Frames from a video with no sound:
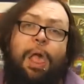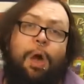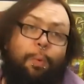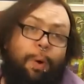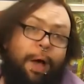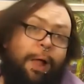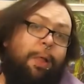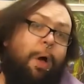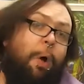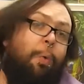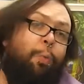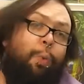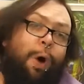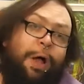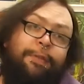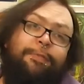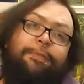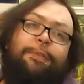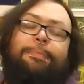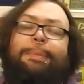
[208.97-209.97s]
Well,
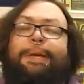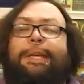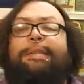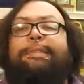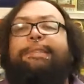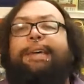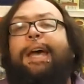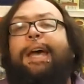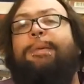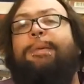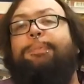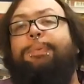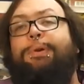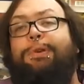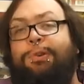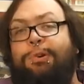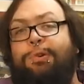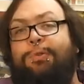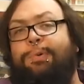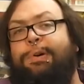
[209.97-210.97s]
one of them is
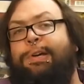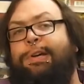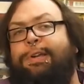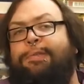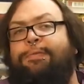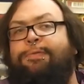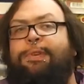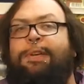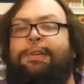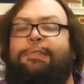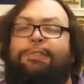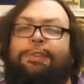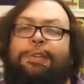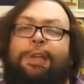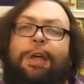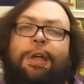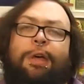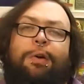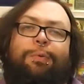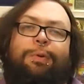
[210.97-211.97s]
pure work of
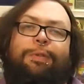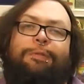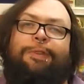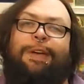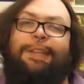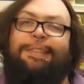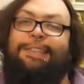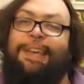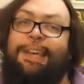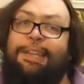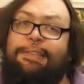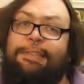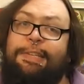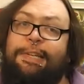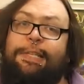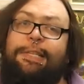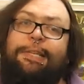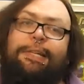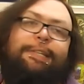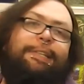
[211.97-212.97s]
fiction with
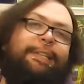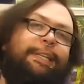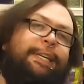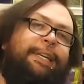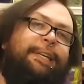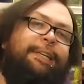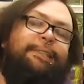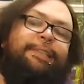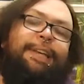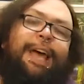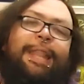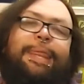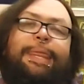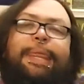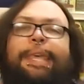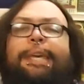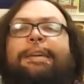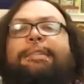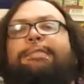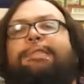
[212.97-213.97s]
fantastical ideas and
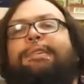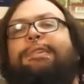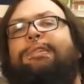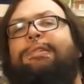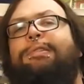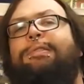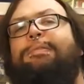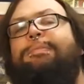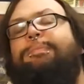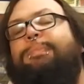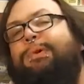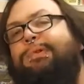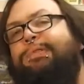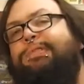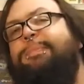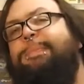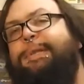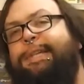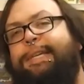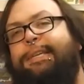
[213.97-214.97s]
things that couldn't
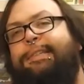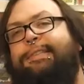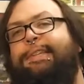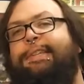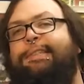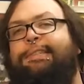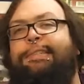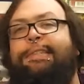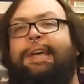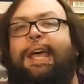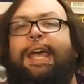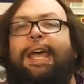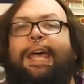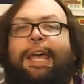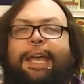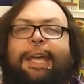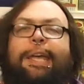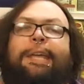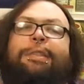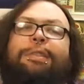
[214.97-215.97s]
possibly exist
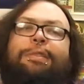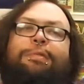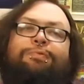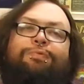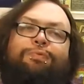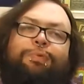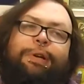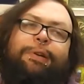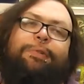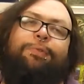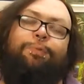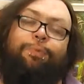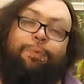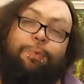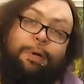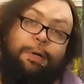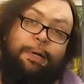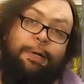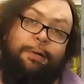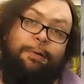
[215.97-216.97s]
in the real
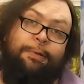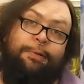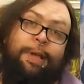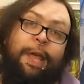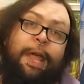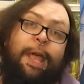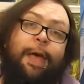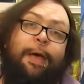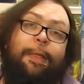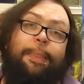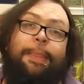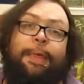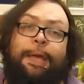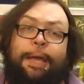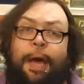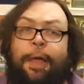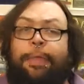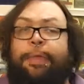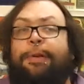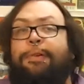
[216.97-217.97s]
world.
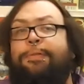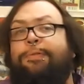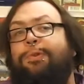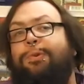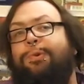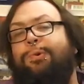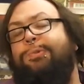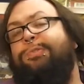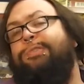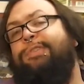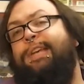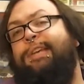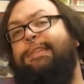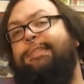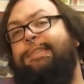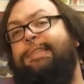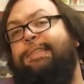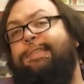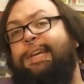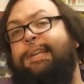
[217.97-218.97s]
The other, of course,
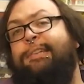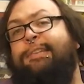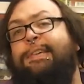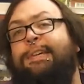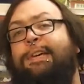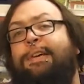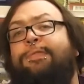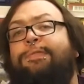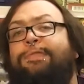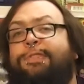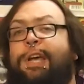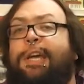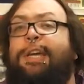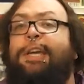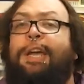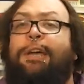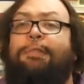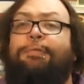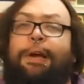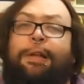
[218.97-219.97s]
is the setting of
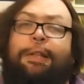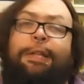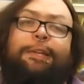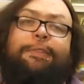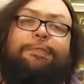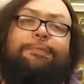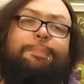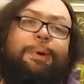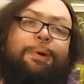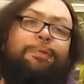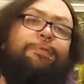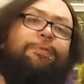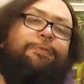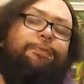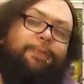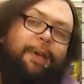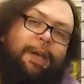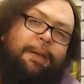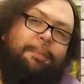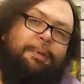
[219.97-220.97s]
J.K. Rowling's most
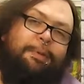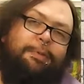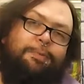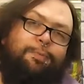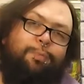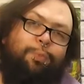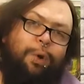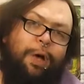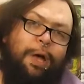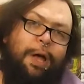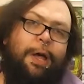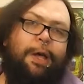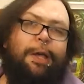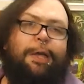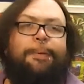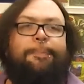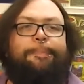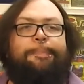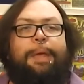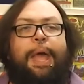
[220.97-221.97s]
famous work.